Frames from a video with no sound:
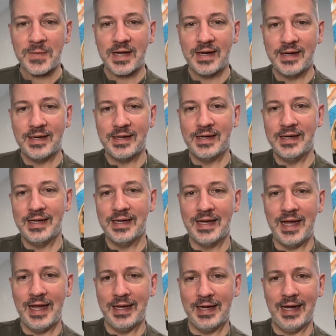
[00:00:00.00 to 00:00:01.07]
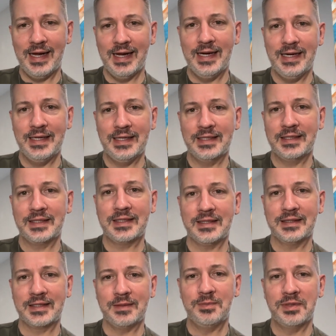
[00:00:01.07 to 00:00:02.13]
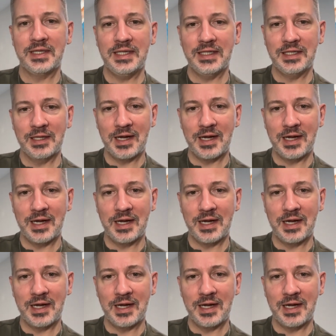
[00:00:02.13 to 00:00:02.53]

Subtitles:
And I completely